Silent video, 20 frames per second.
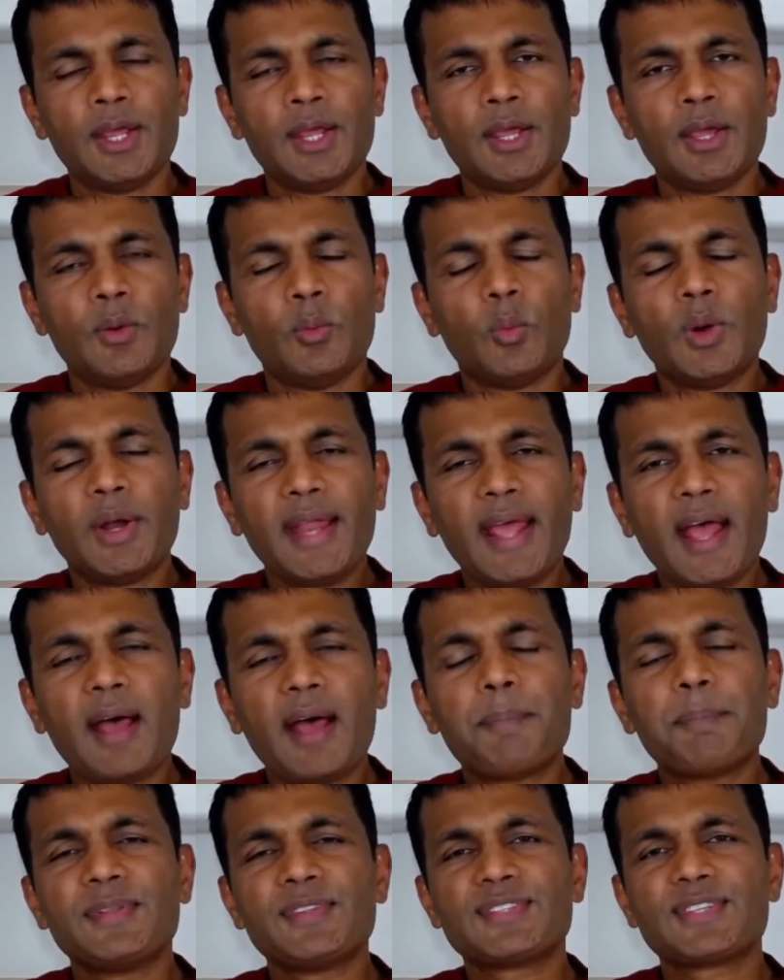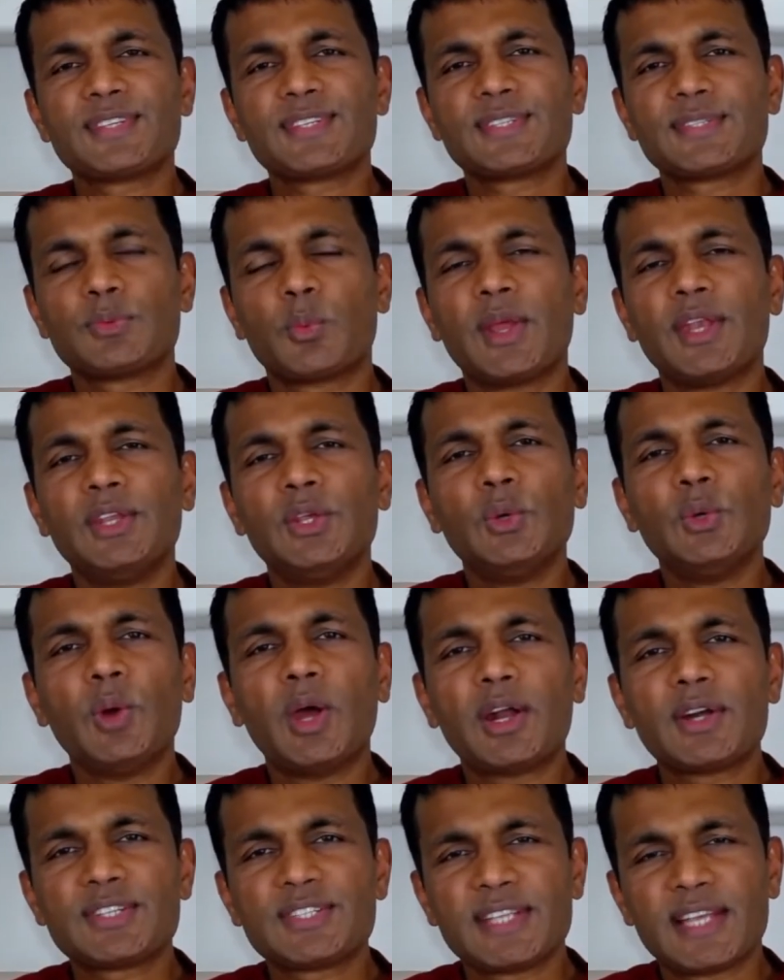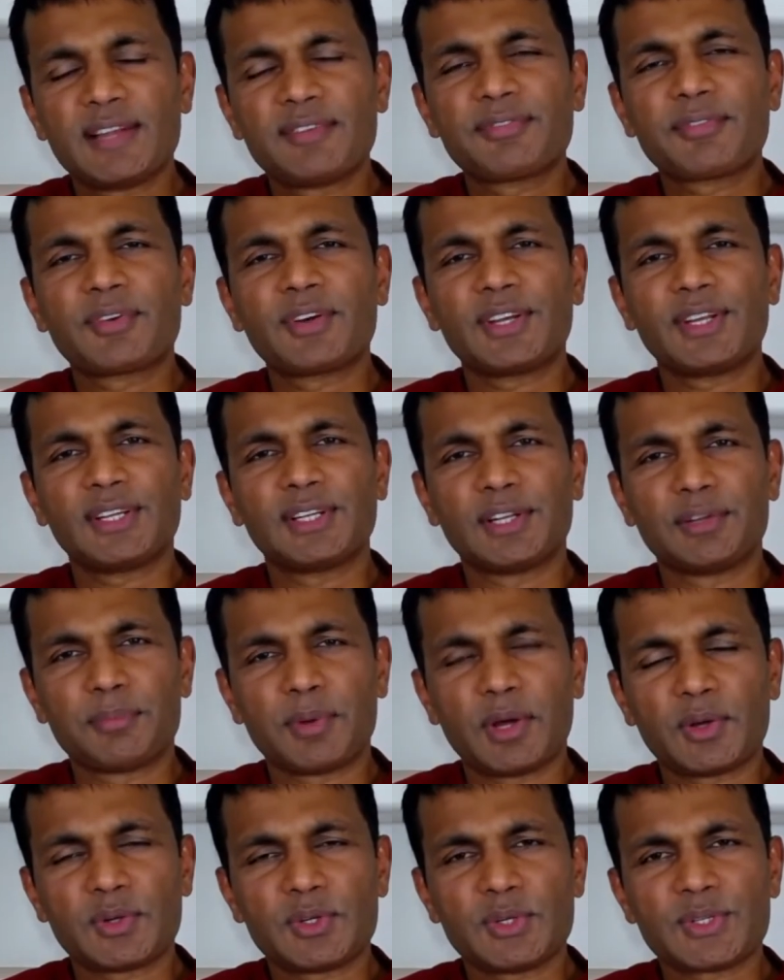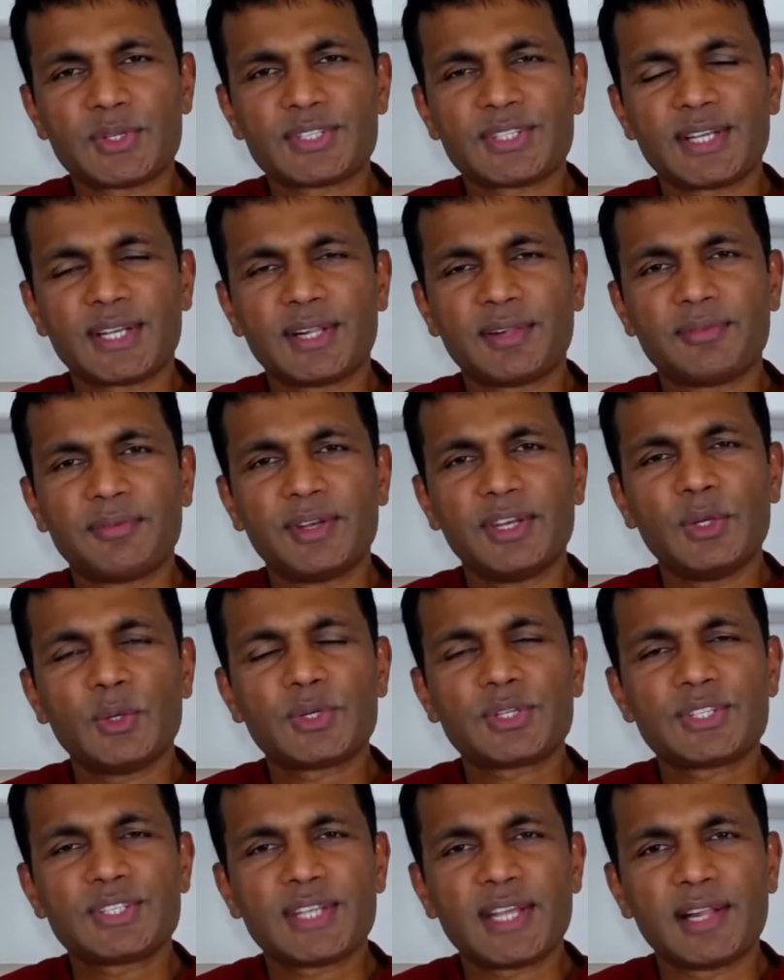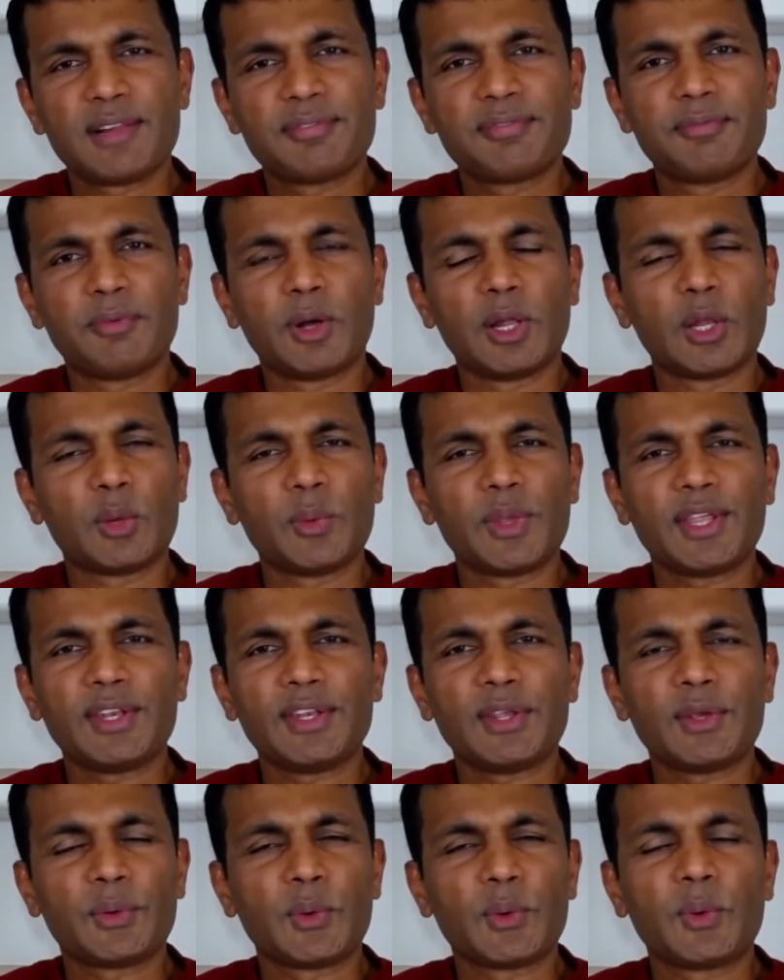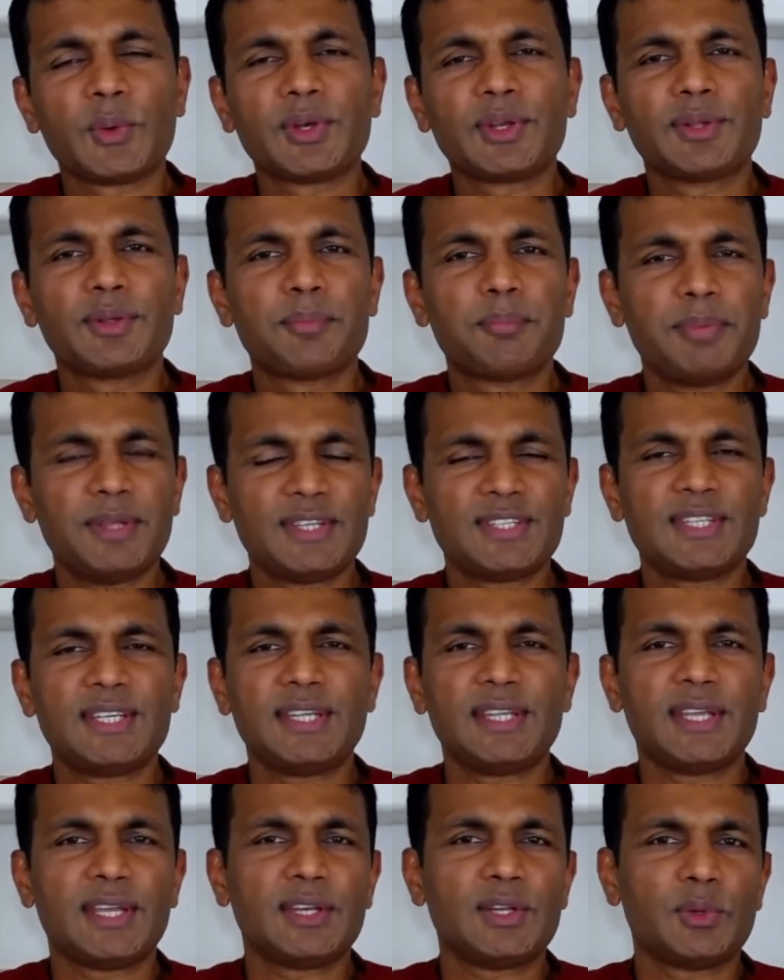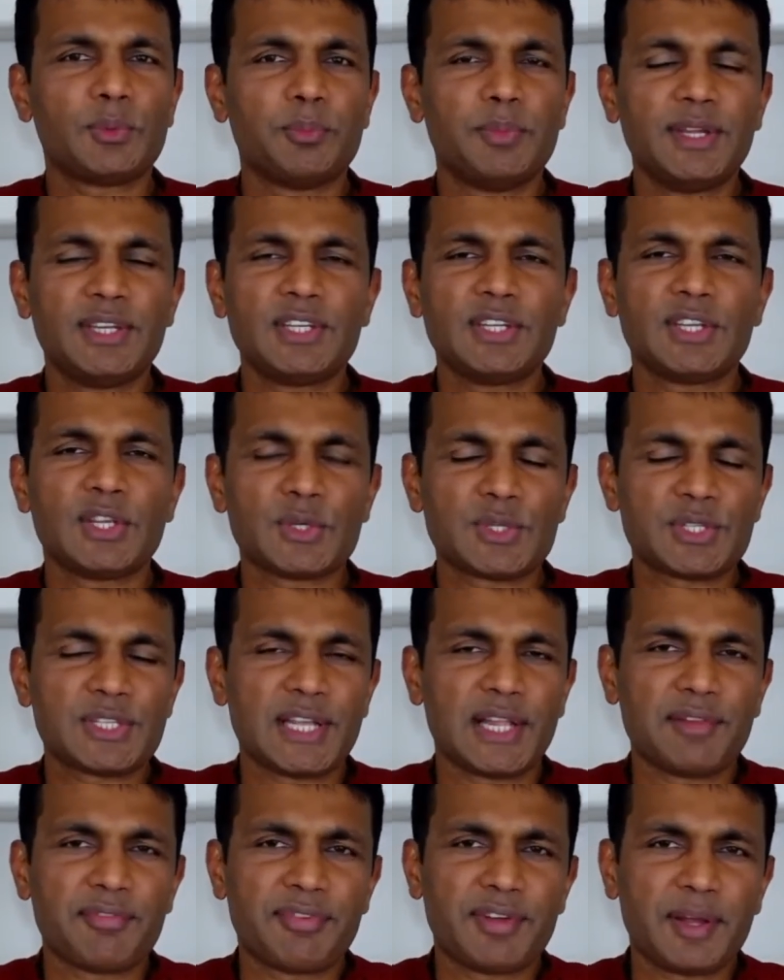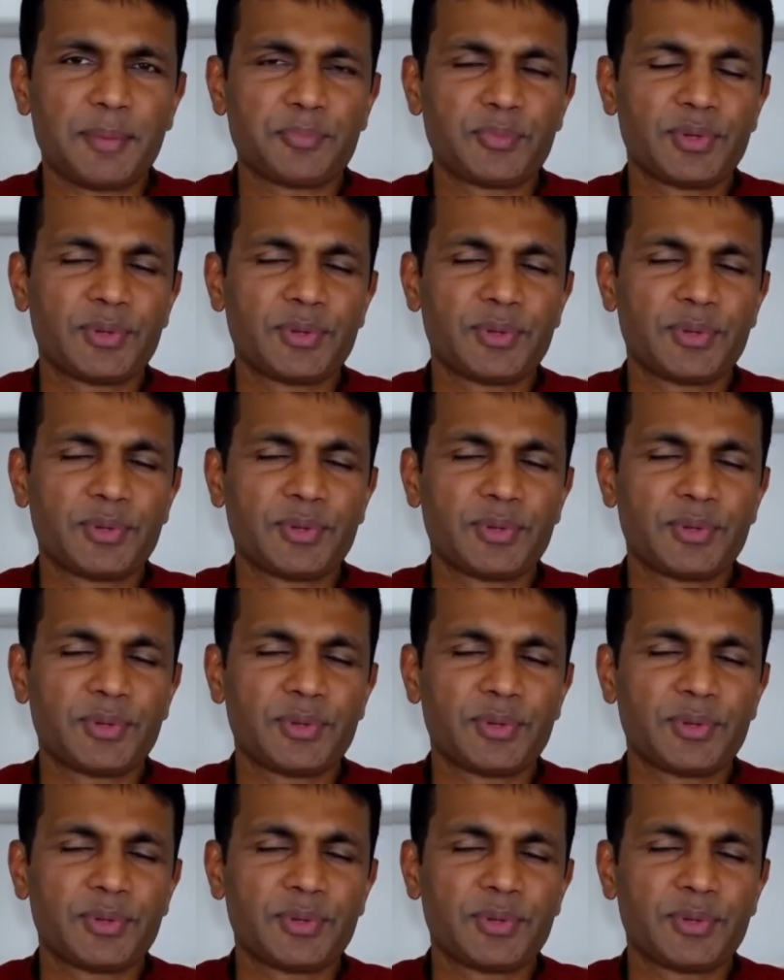What happens is when you are self-critical about yourself, when you are self-wallowing in your own pity and you're beating yourself up,